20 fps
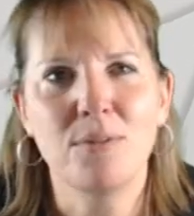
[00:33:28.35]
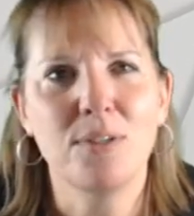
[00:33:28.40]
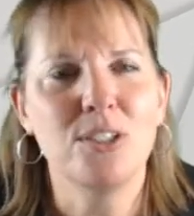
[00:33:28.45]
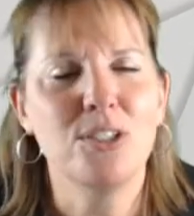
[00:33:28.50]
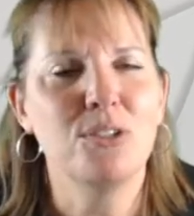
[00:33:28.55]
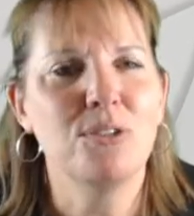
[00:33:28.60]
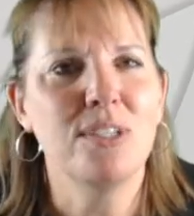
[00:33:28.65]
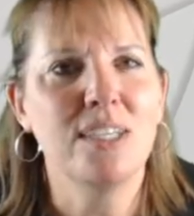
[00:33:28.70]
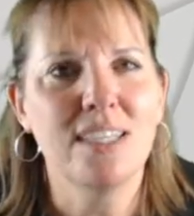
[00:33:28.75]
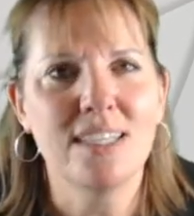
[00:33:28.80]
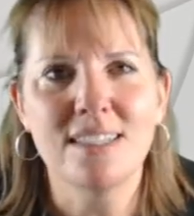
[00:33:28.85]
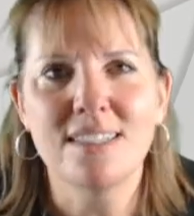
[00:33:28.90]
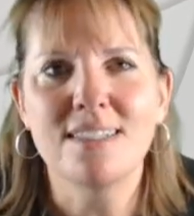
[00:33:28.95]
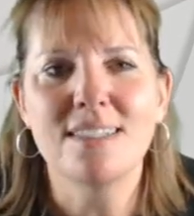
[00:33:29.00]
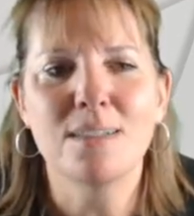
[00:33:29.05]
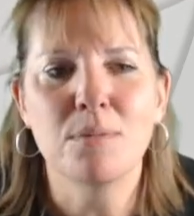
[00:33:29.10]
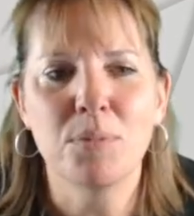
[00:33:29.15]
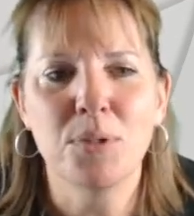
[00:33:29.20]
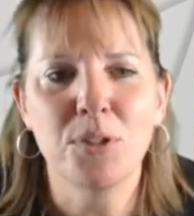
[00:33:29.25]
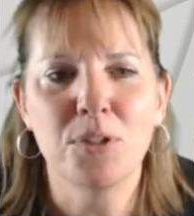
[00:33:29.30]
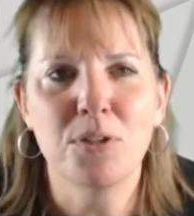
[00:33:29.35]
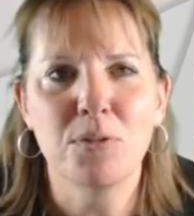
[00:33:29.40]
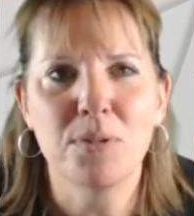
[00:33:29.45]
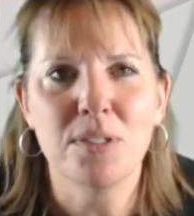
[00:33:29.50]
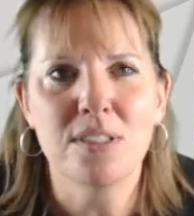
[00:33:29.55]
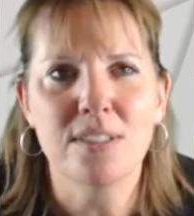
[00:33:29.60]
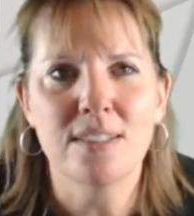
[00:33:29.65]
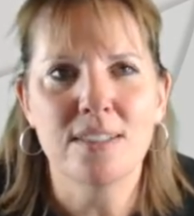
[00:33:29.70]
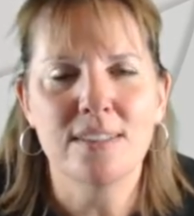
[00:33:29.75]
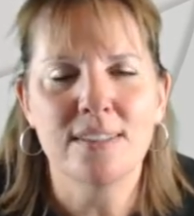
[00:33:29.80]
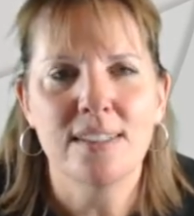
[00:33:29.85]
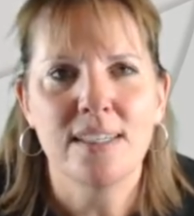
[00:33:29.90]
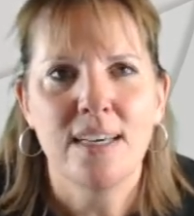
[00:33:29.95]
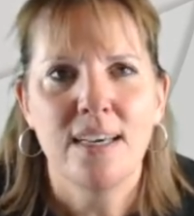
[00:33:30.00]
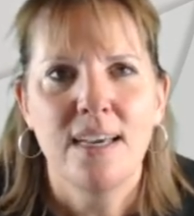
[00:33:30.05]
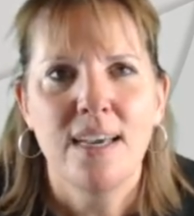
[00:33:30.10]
would you get a similar result?